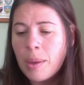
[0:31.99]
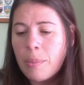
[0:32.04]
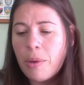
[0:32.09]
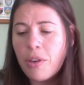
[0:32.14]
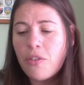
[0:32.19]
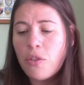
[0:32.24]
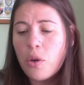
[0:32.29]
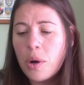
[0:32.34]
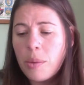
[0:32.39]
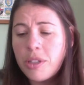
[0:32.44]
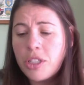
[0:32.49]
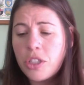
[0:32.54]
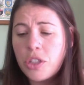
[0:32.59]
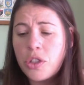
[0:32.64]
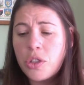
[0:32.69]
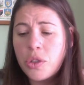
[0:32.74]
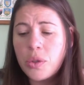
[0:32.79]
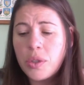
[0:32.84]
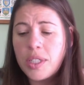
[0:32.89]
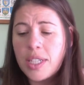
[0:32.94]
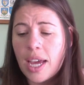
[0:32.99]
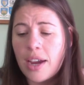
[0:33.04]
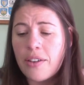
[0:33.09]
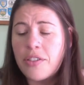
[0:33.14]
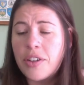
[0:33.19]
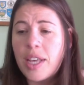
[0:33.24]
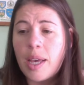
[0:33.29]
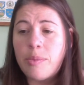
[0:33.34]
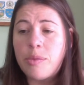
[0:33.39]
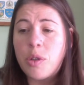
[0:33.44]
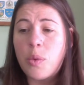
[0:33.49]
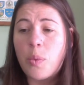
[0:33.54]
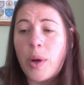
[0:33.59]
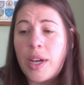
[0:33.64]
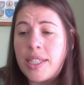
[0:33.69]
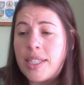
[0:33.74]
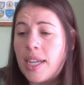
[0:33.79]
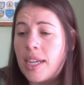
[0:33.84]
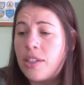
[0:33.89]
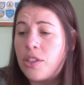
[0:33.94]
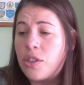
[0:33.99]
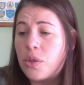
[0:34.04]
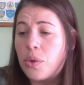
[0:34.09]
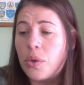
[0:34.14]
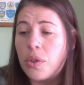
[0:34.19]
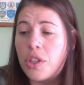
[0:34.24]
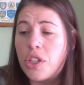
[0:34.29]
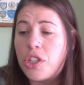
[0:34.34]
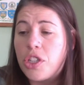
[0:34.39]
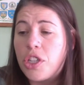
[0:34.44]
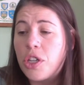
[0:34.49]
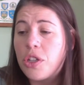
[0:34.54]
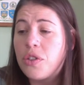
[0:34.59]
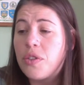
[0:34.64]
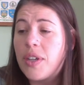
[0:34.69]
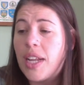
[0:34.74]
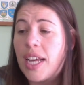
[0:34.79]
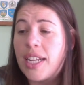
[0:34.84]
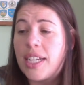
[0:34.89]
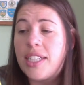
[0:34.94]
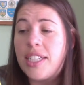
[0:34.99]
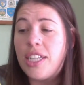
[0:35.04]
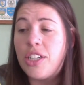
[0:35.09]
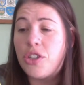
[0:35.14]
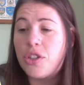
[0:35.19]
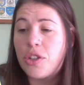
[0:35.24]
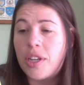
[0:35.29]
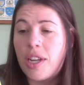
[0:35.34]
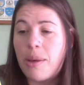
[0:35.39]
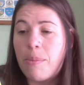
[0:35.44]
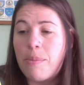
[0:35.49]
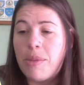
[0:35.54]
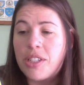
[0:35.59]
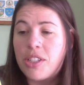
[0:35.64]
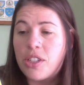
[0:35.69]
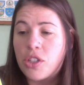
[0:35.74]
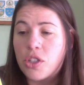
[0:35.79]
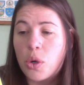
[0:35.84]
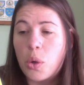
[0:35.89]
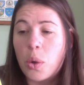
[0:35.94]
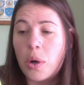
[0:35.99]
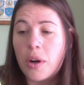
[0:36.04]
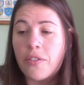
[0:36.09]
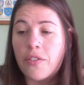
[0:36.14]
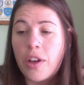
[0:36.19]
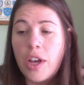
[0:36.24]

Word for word: Before Mrs. Jewls ever came to Wayside School, the children had a teacher named Mrs. Gorf.